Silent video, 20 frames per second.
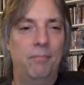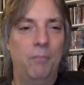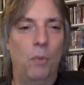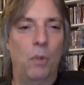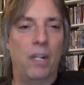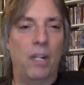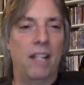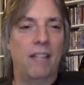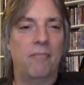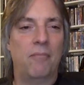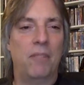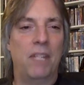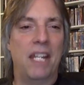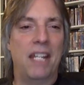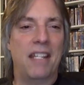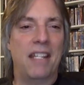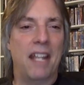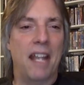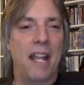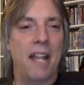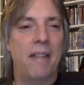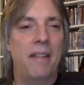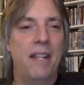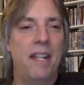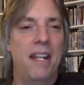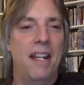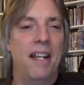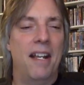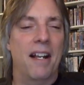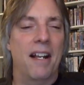We'll get, get to that.
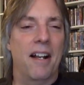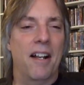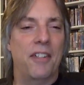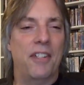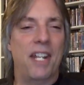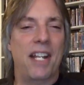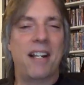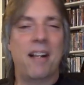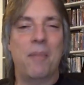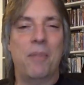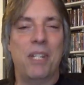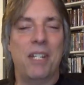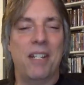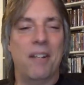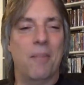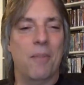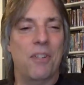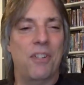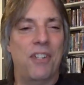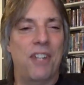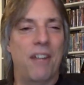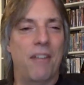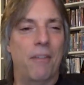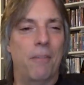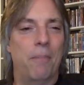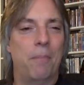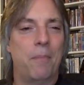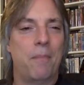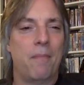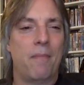Uh, so that comes in at number
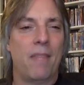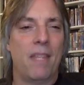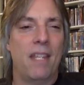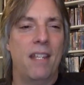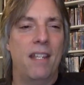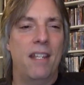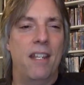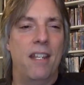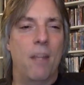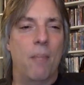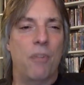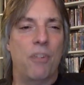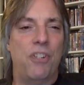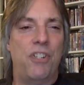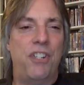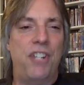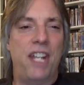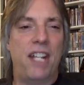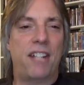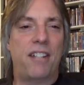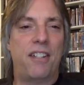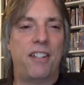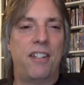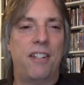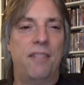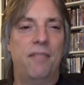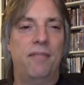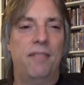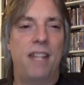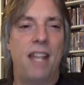seven. Number
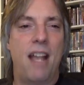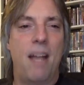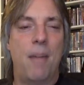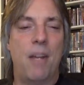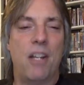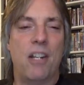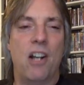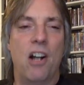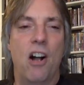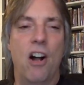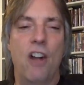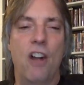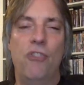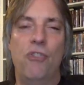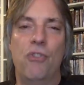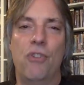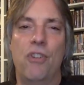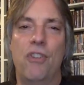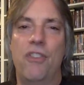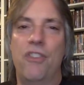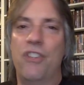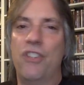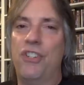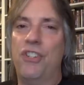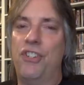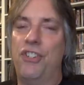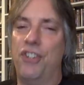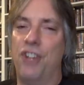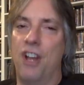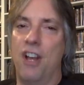six, how about Under the
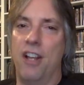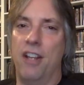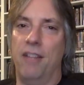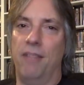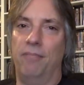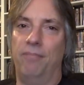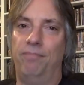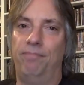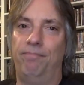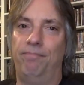Sun?